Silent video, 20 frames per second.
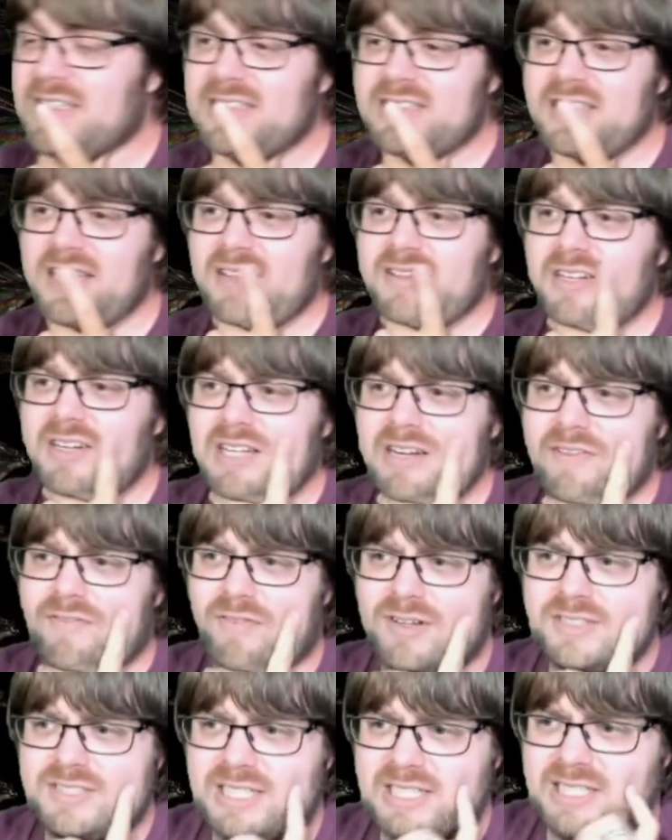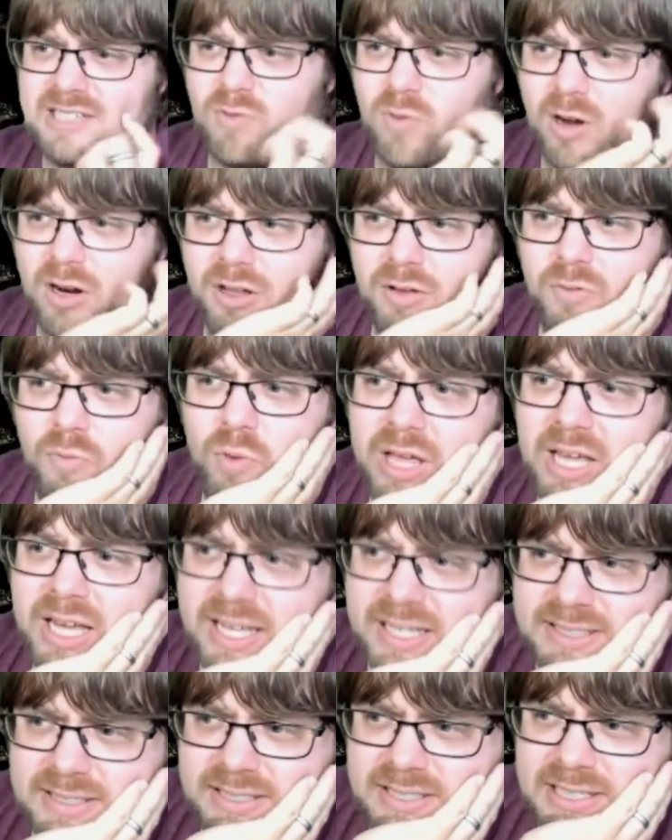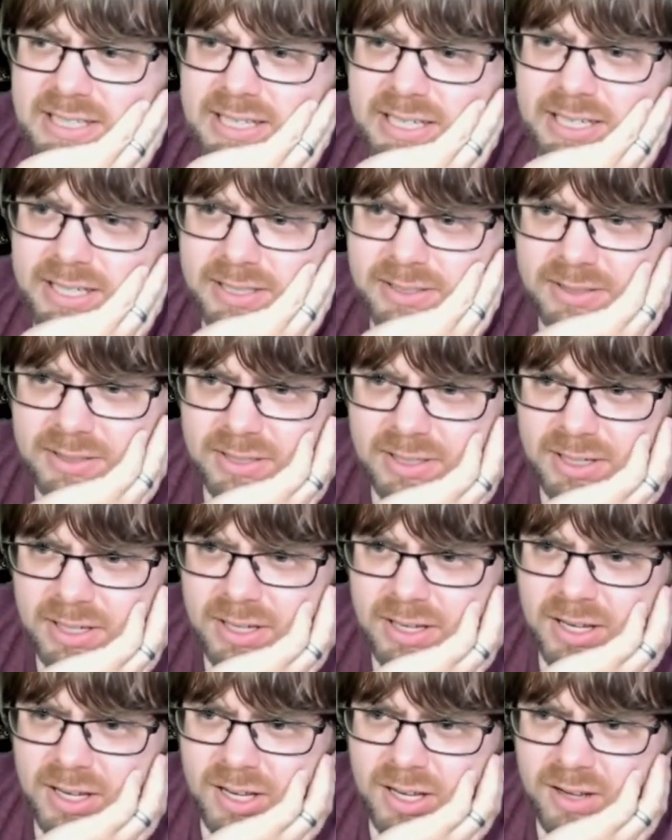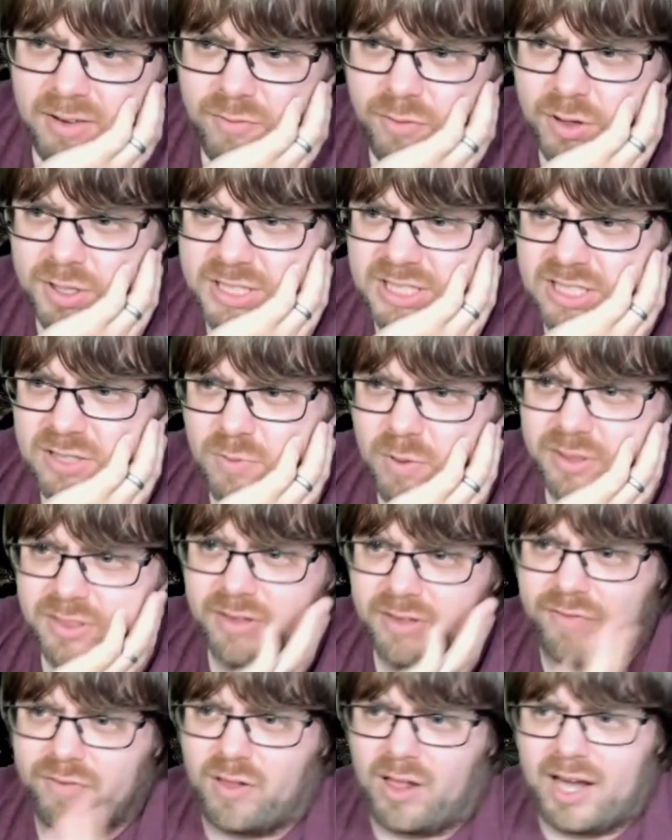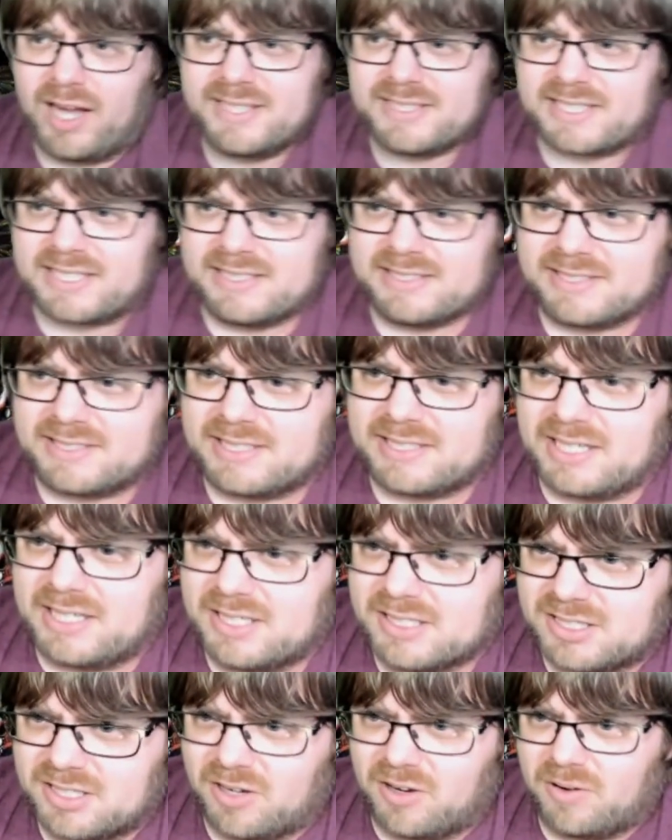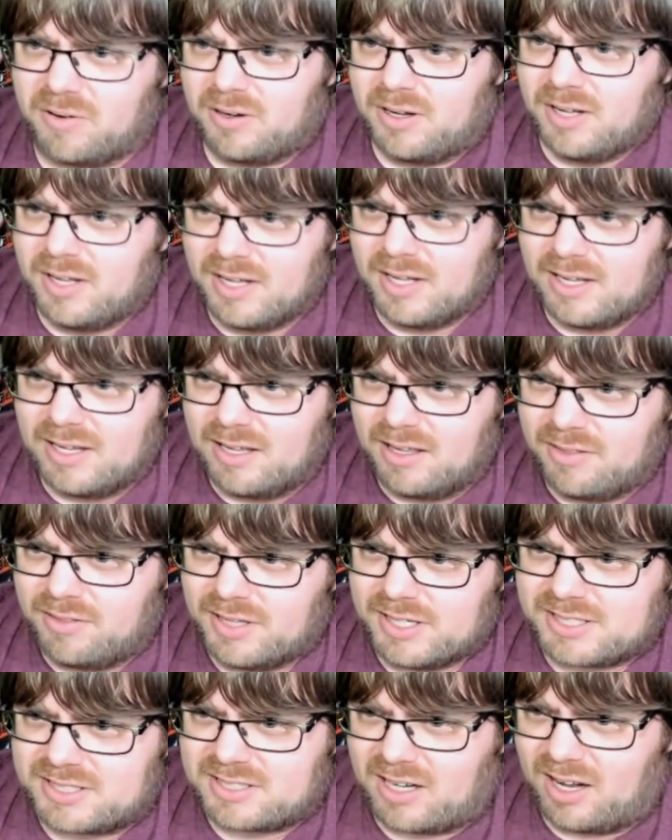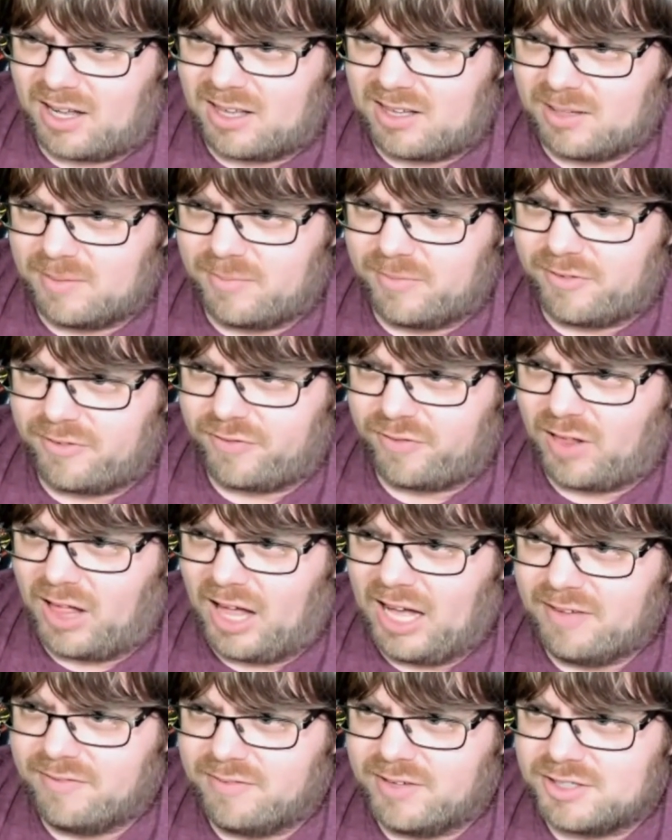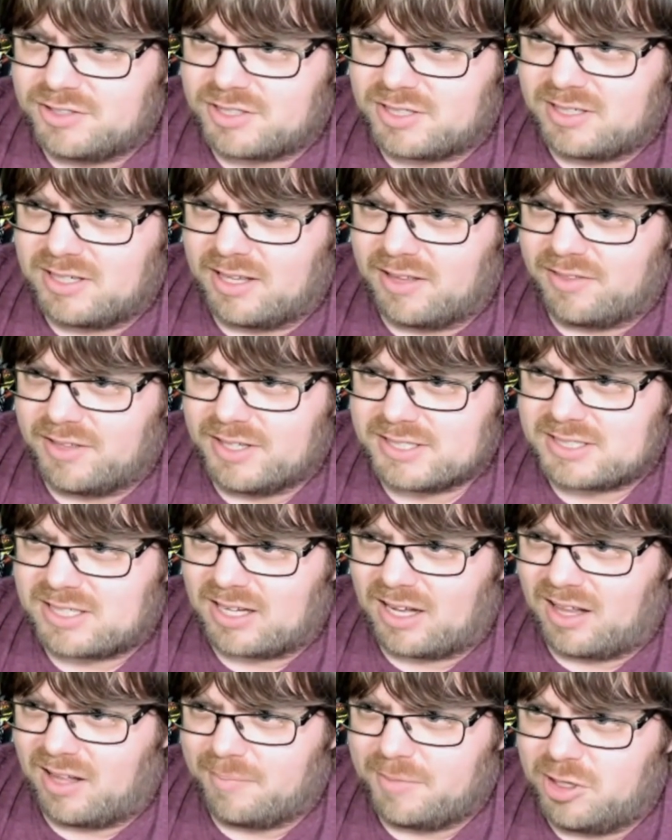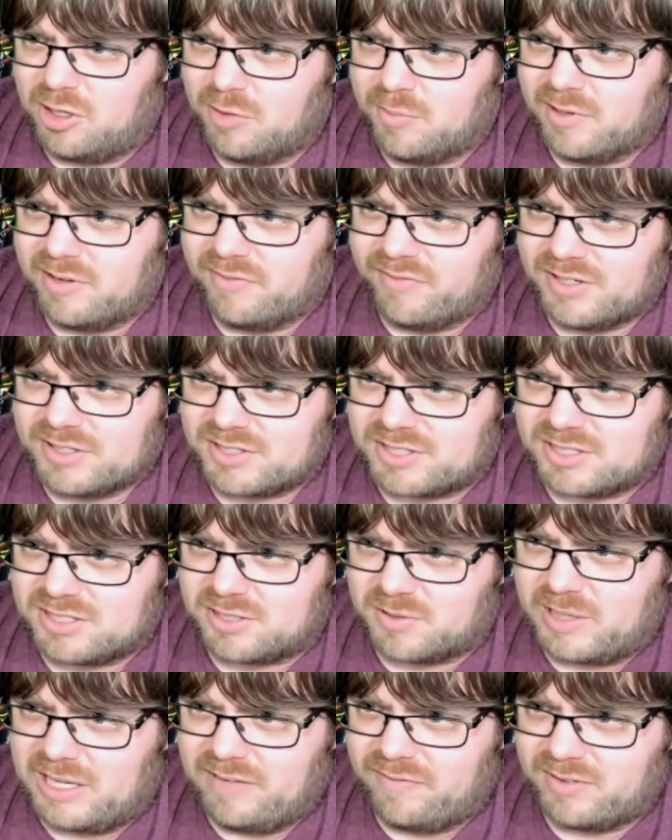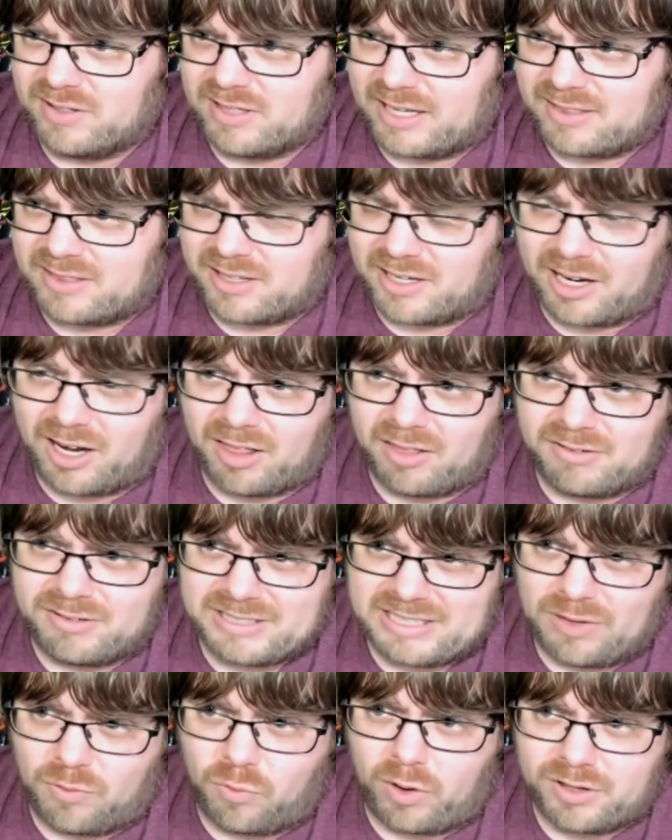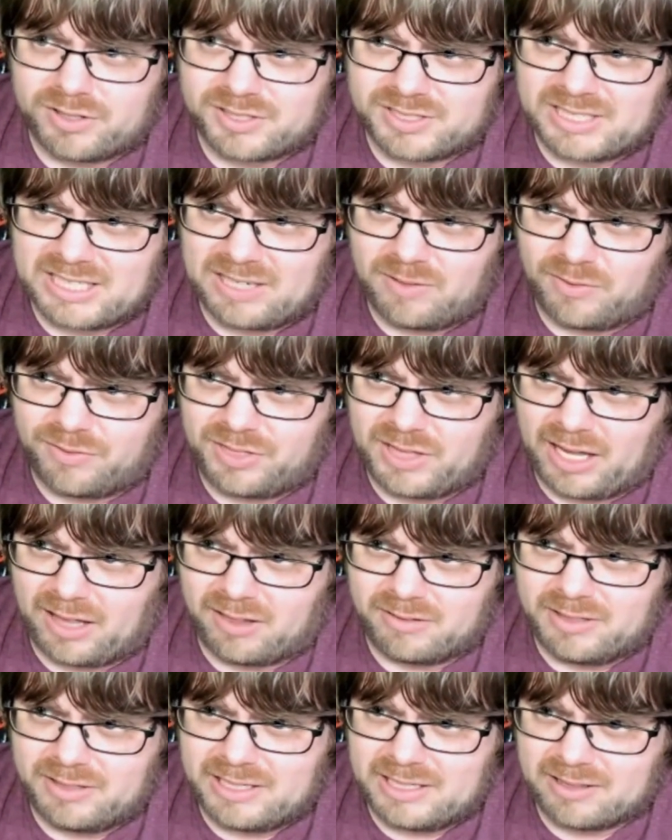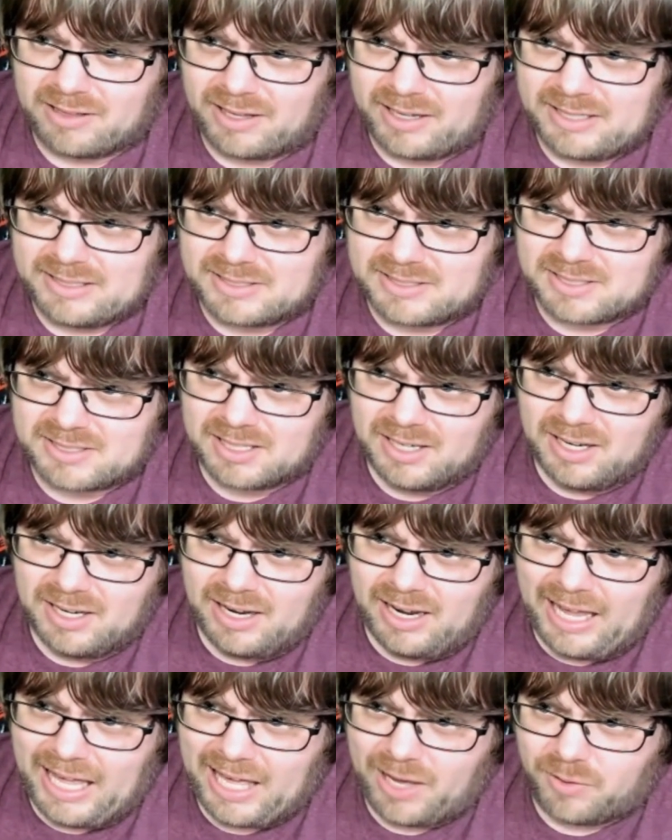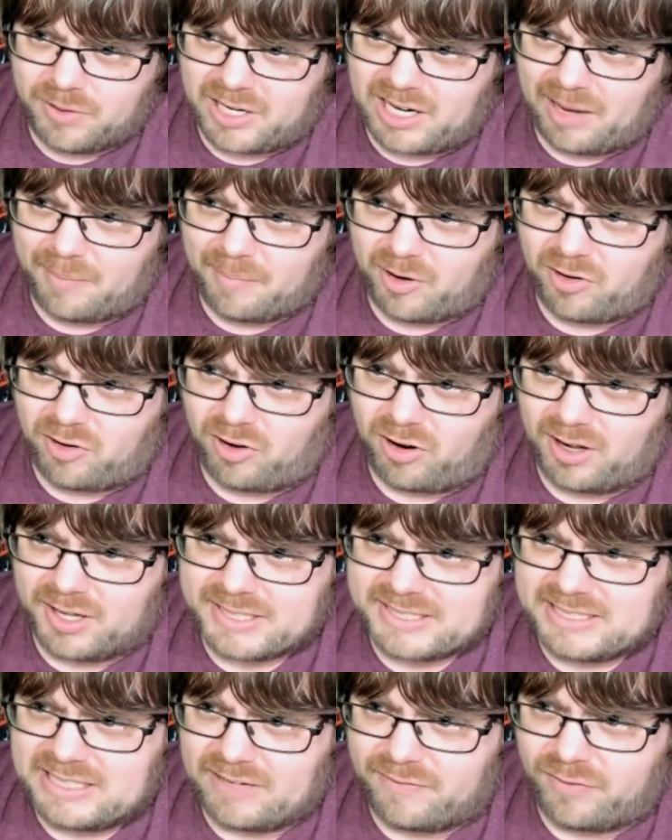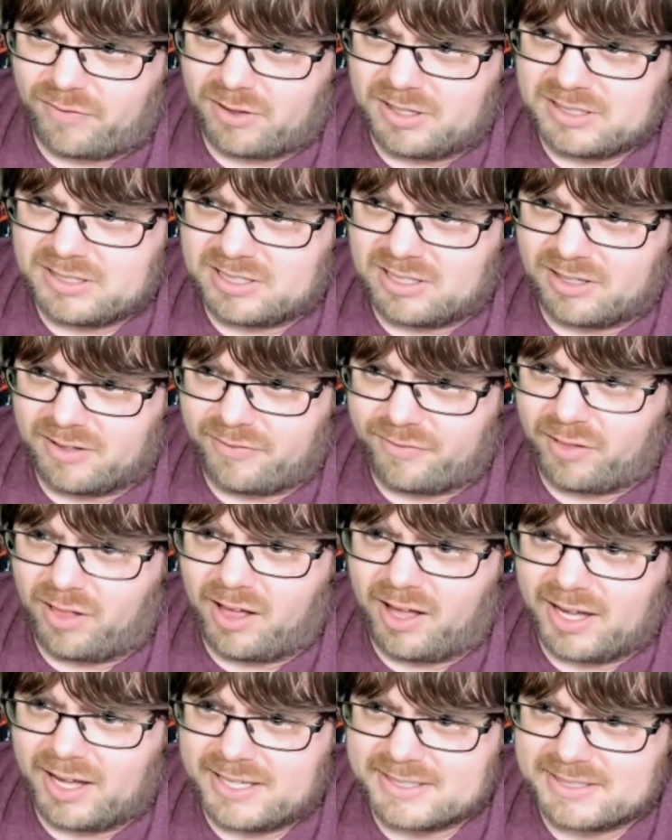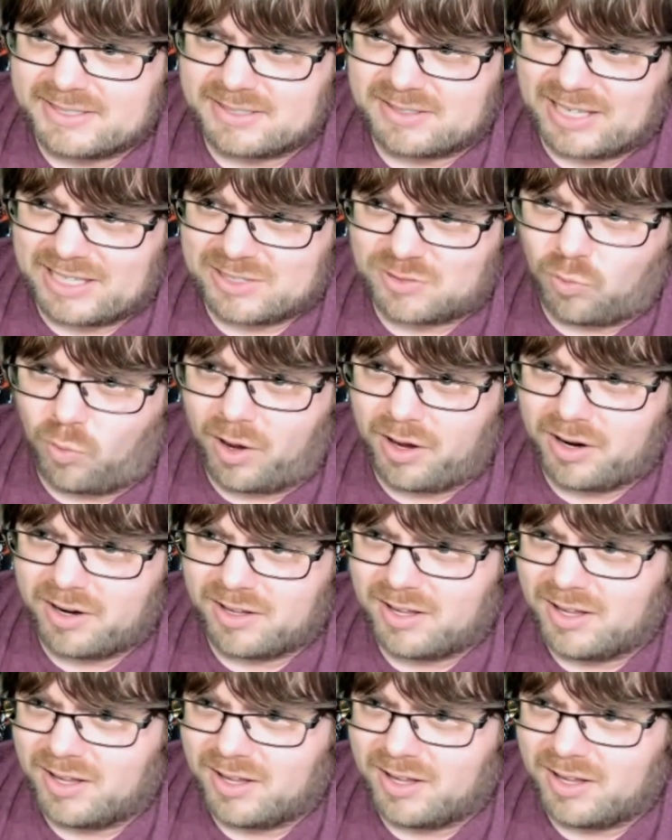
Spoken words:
the differences in what we can see versus what the flies can see. So this column, fly vision, this column, human vision. So even like the colors that we're seeing with the LED lights, it would come across differently to the flies. So that's one